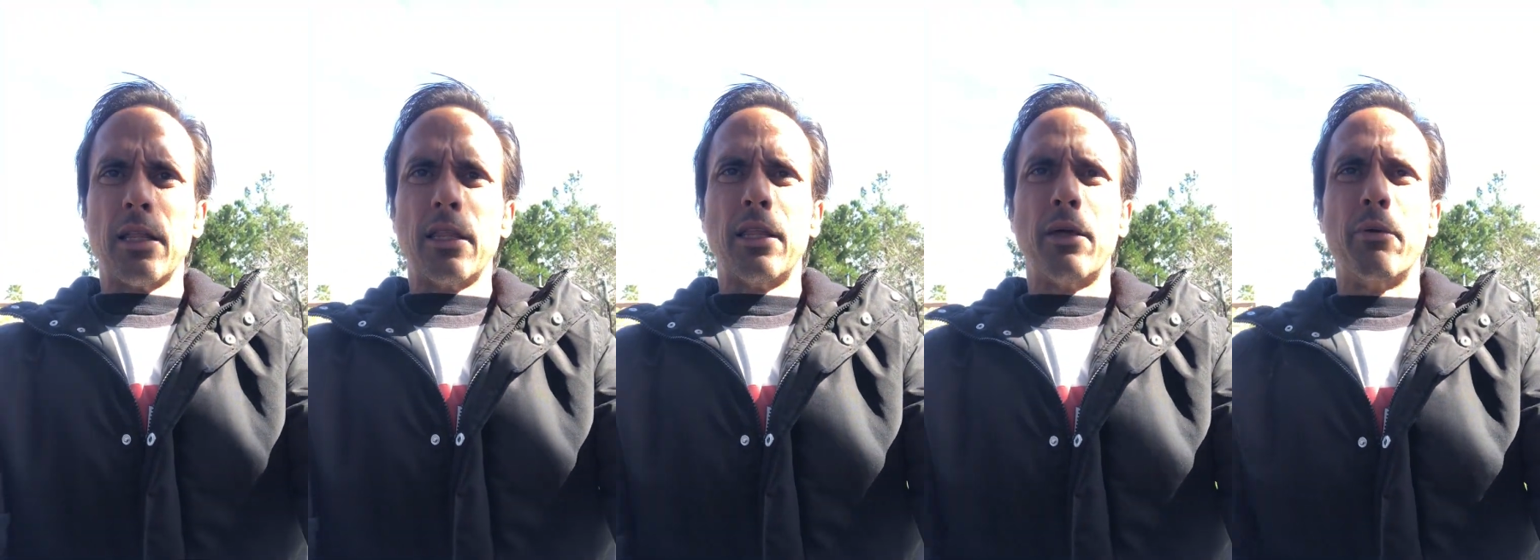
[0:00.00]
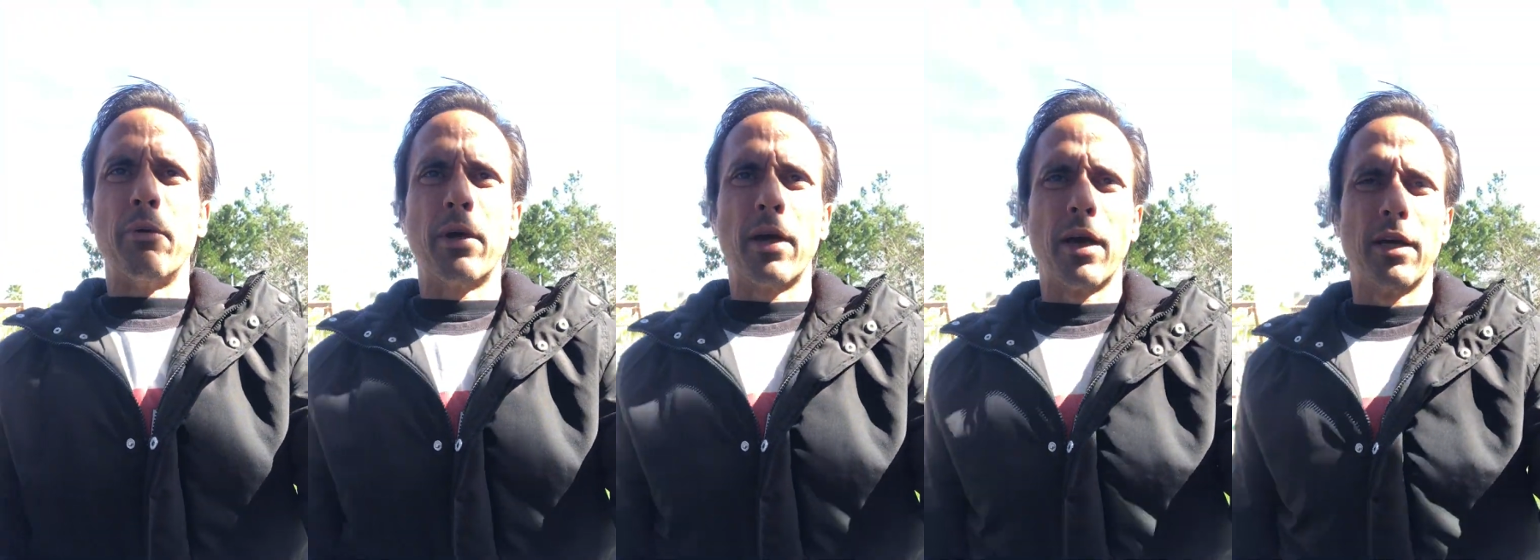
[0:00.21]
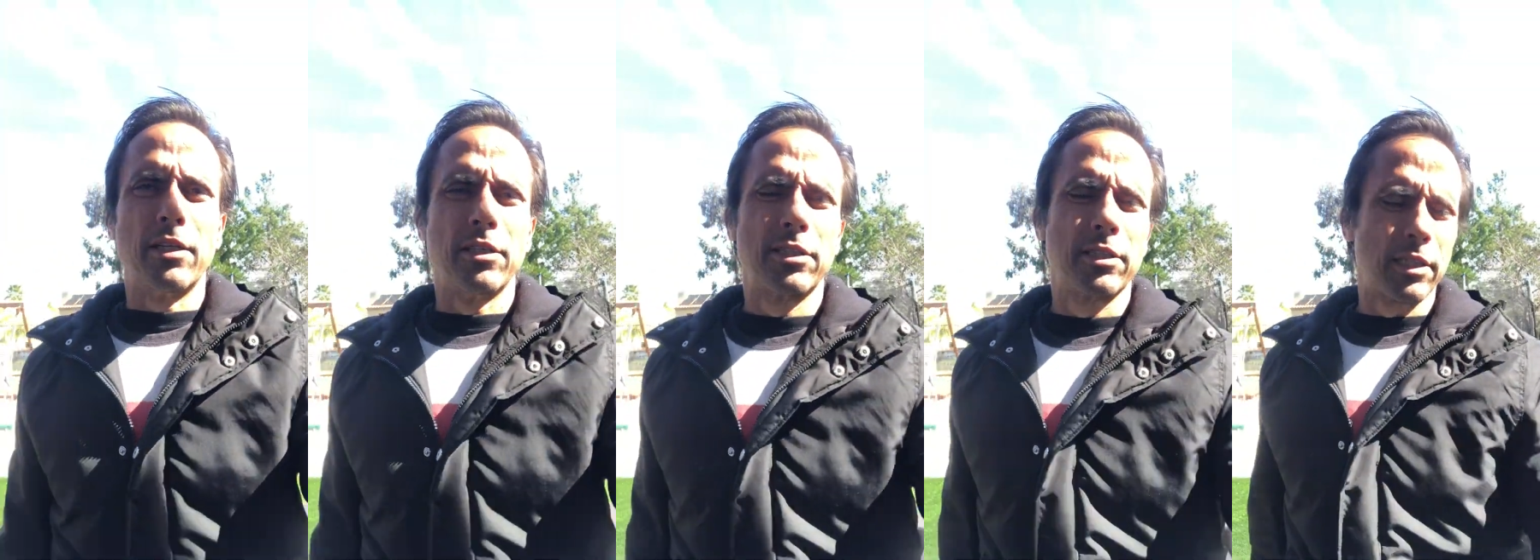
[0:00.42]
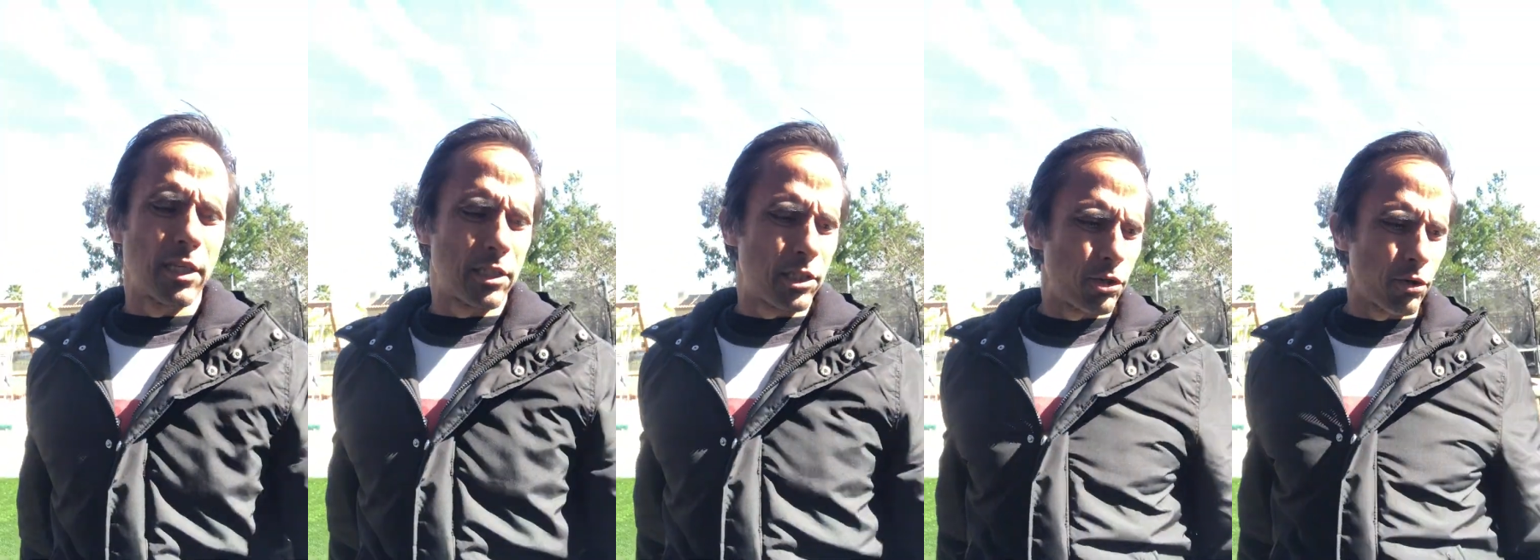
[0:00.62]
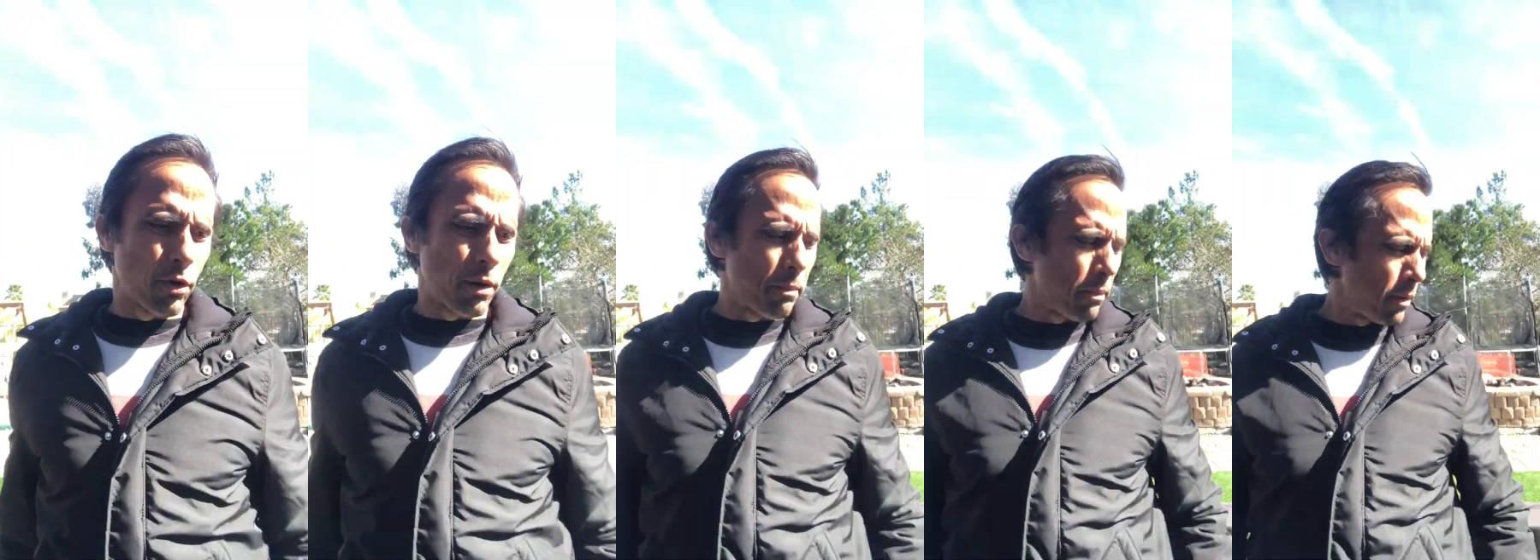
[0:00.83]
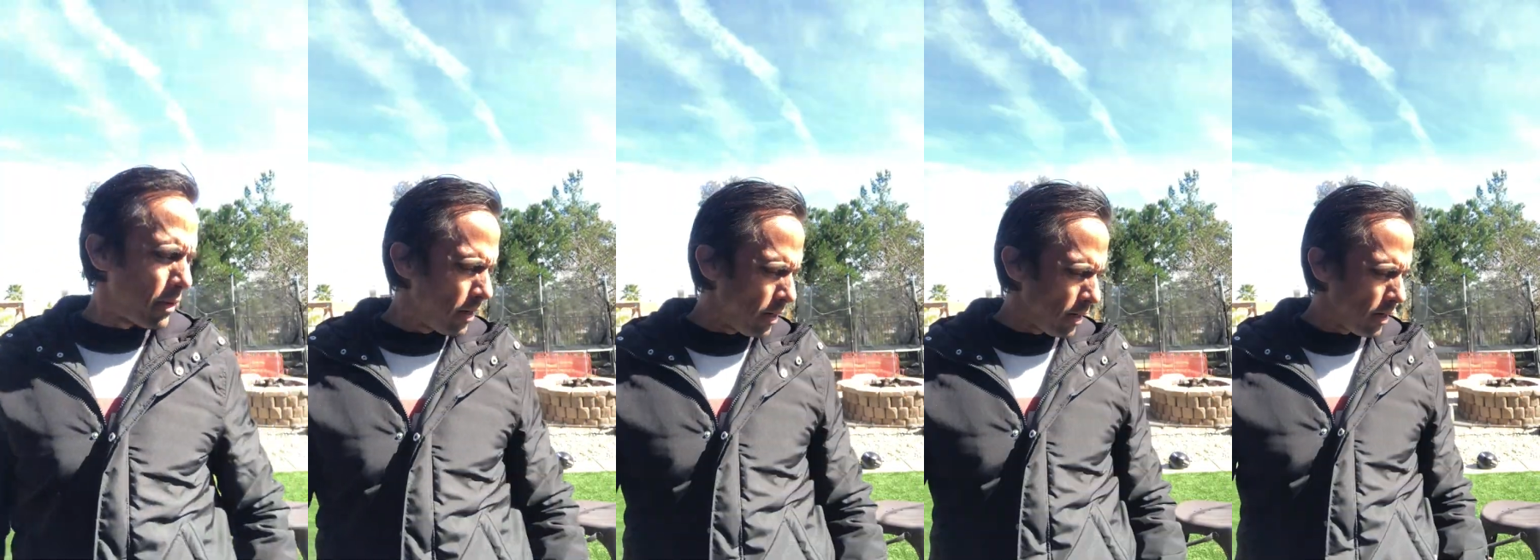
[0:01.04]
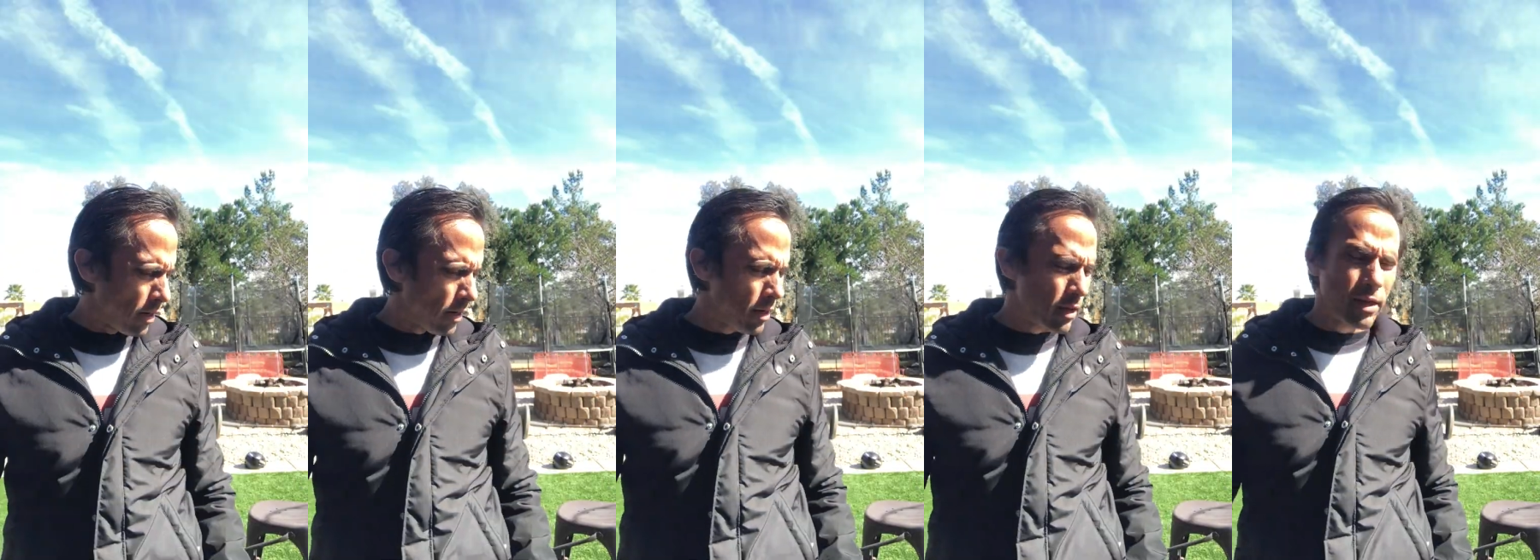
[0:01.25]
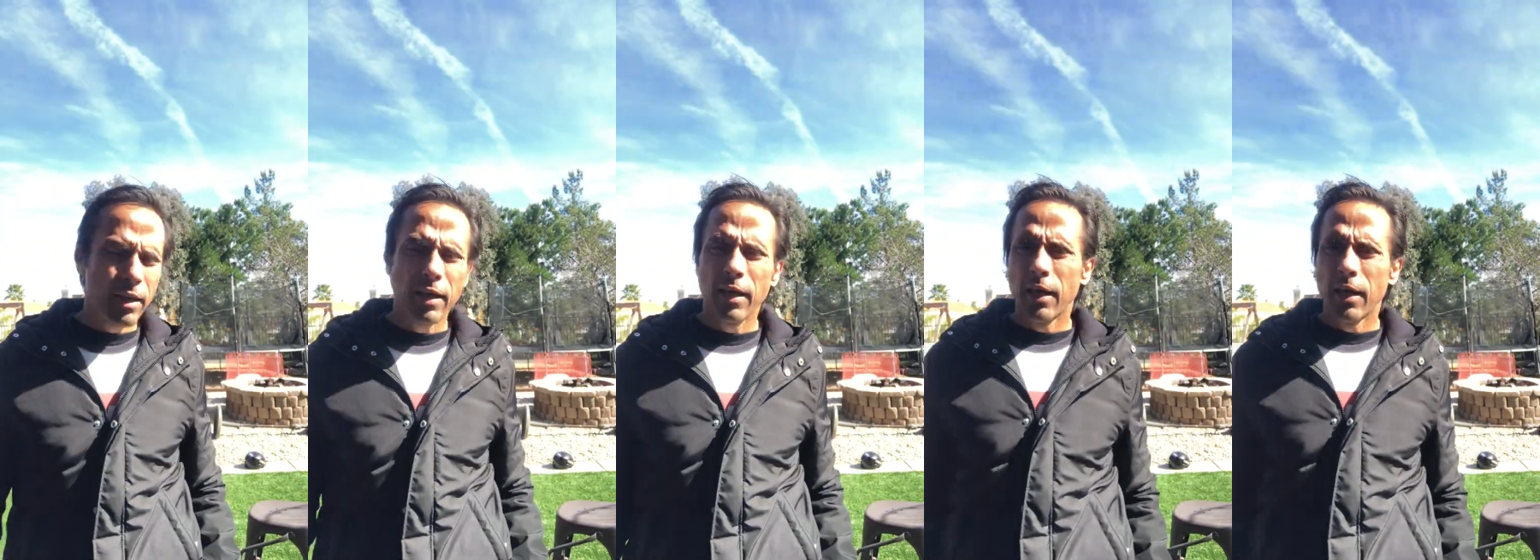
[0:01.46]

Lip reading: There we go, just set you up here.